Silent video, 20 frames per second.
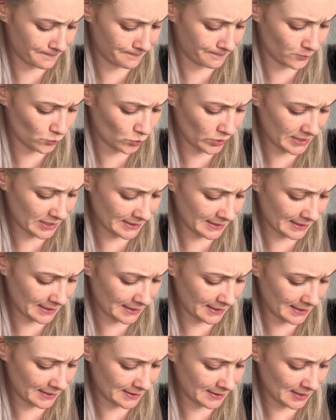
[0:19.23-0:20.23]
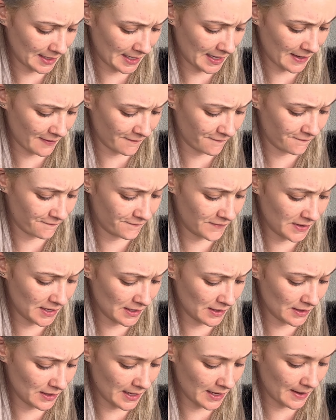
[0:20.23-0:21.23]
what is it? It's like a
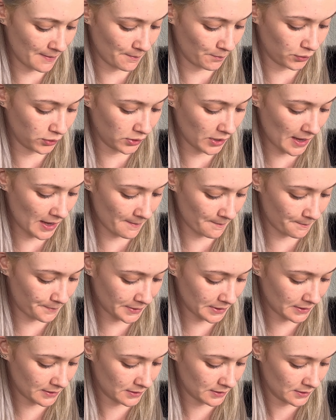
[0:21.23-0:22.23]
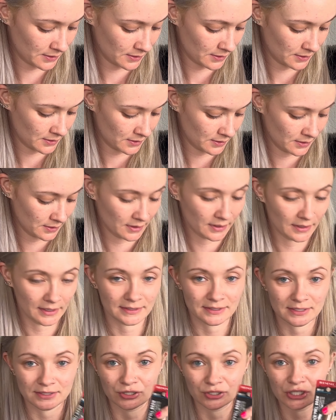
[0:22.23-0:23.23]
fill and plump.
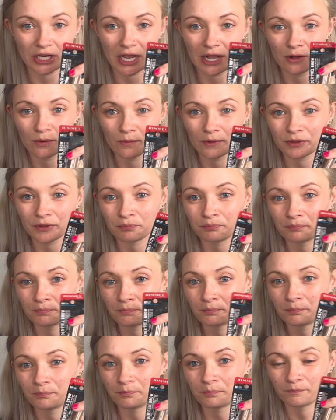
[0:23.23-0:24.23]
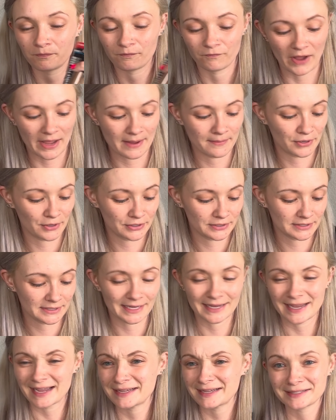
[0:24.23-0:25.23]
It's a gel with fibers, I
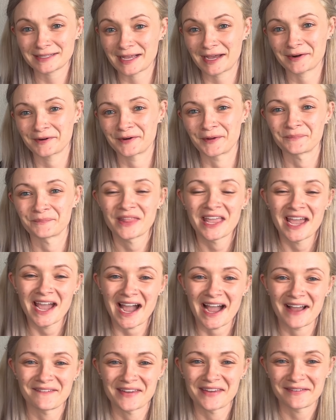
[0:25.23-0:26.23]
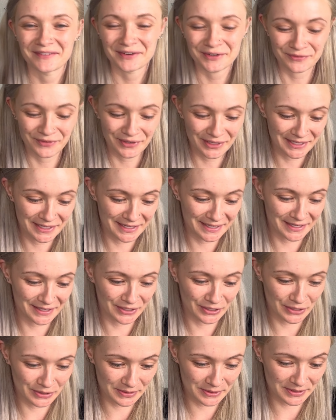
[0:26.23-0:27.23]
guess. I don't know. I've never really
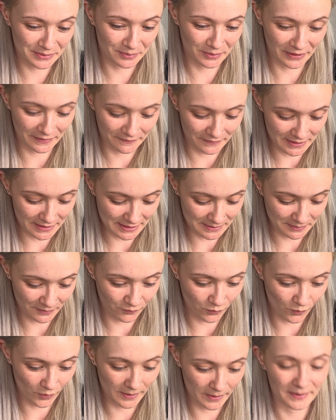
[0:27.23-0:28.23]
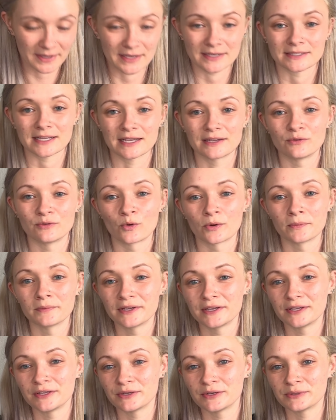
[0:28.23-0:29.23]
used one of these before because I
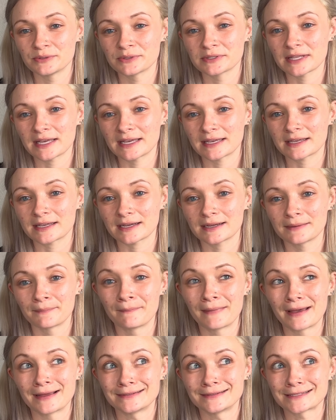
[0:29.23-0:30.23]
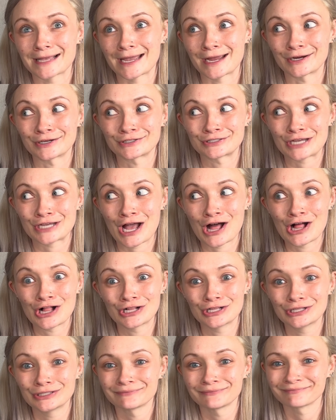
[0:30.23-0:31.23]
normally use like men's hair
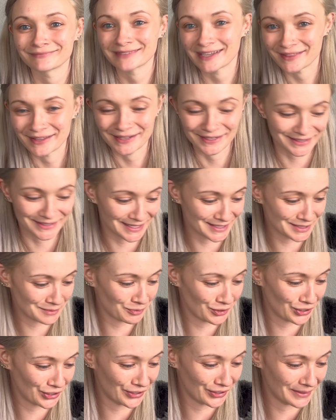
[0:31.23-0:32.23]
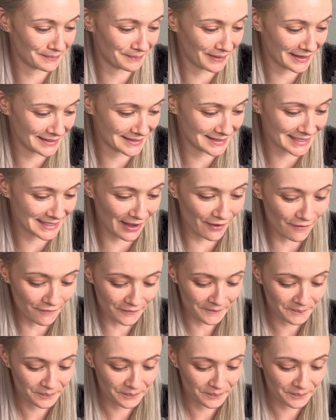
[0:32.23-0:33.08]
gel. I think it does pretty good by itself,